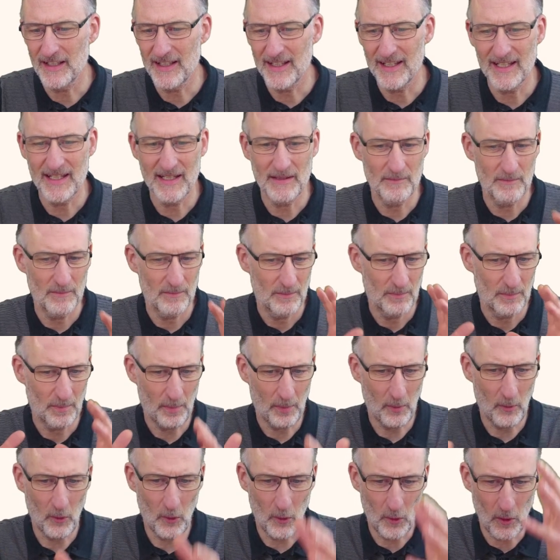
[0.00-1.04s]
a
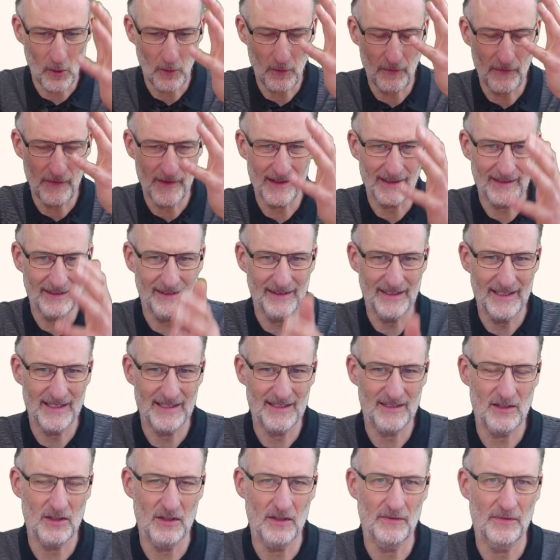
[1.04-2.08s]
perfect
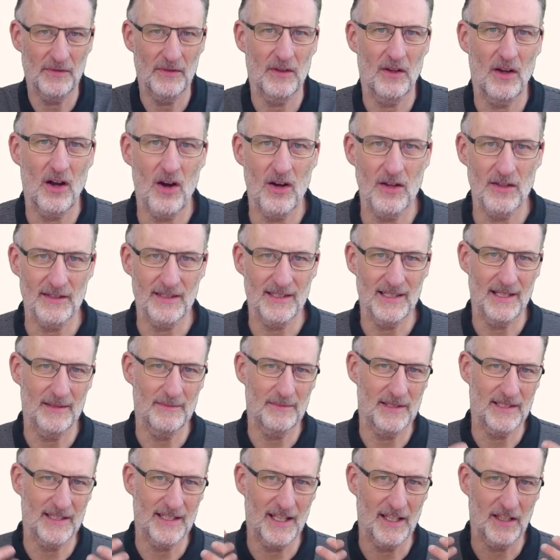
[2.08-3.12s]
list of
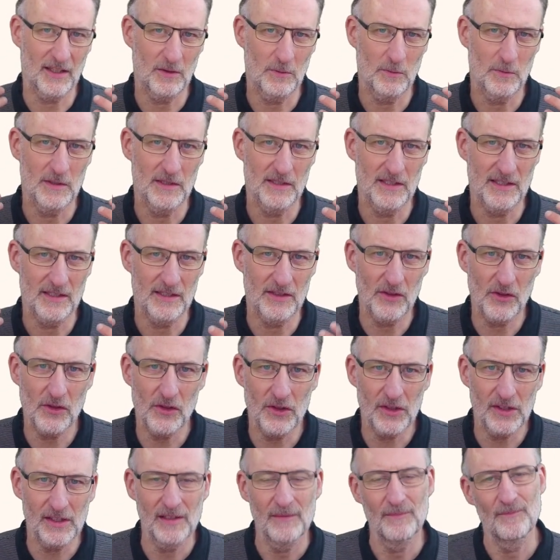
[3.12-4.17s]
concepts that was
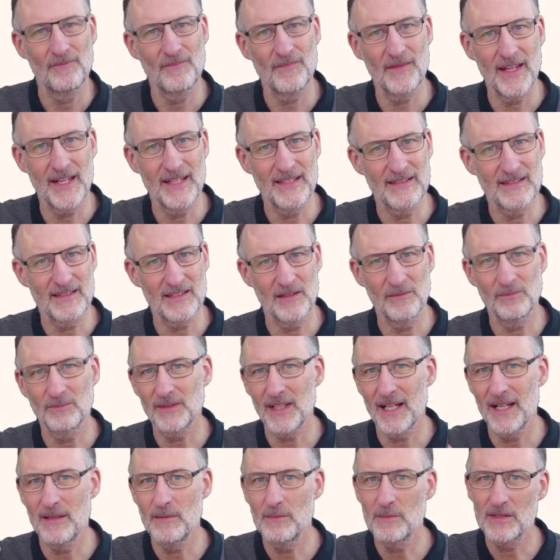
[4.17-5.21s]
good, and
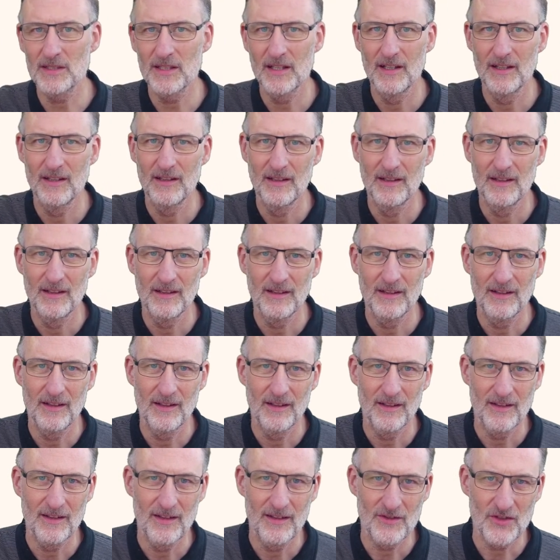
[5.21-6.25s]
sometimes
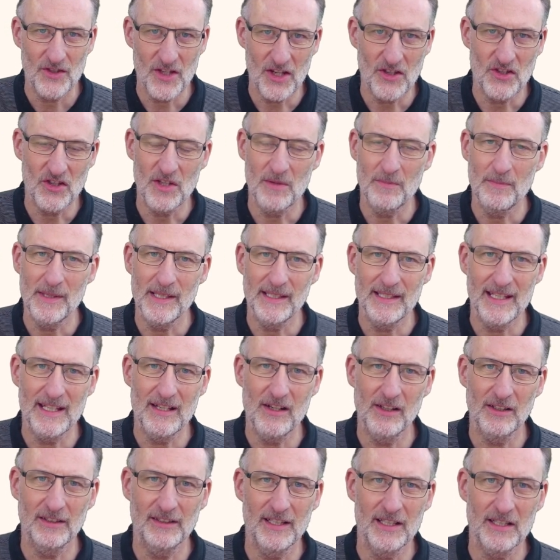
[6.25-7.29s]
ChatGPT
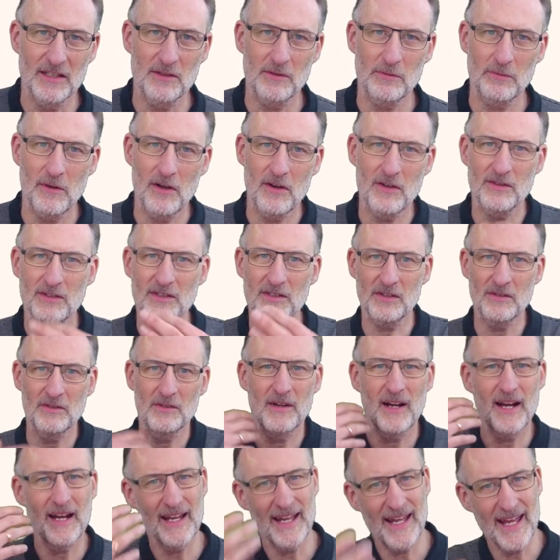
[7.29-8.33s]
got this wrong.
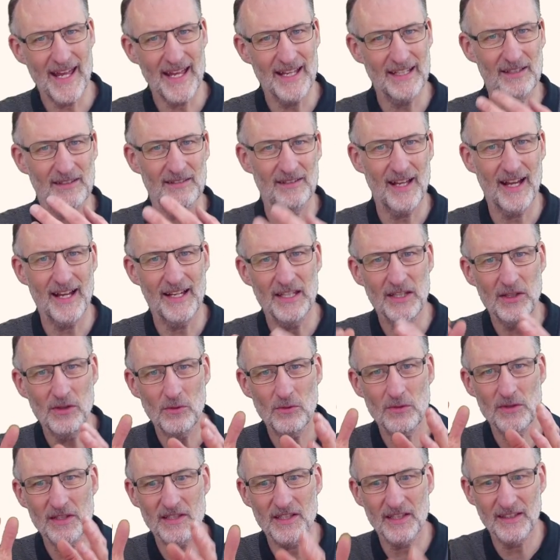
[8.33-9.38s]
So I
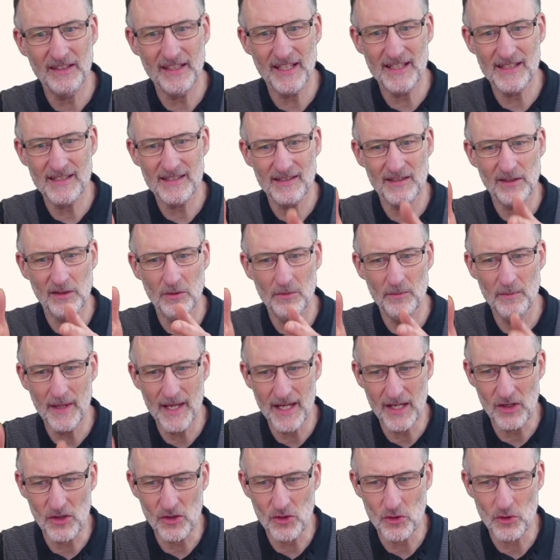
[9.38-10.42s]
used this to
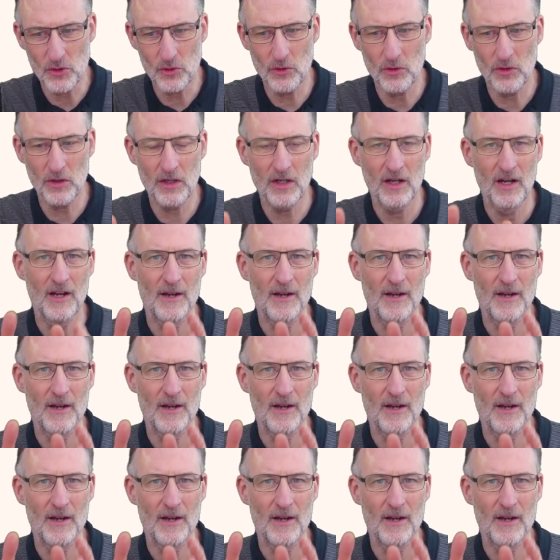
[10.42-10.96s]
make sure